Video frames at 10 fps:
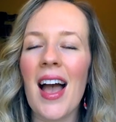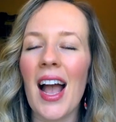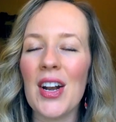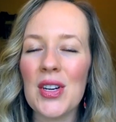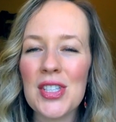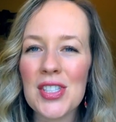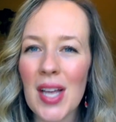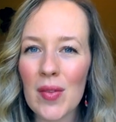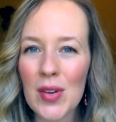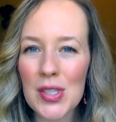I know you just
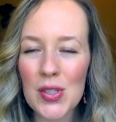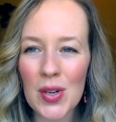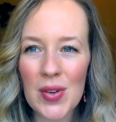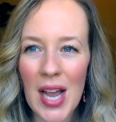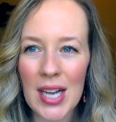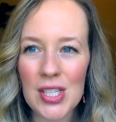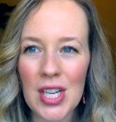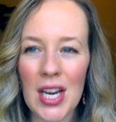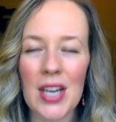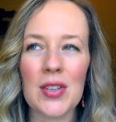had a very strong
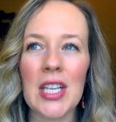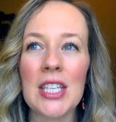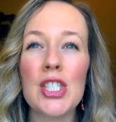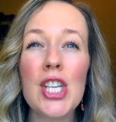reaction and you're like,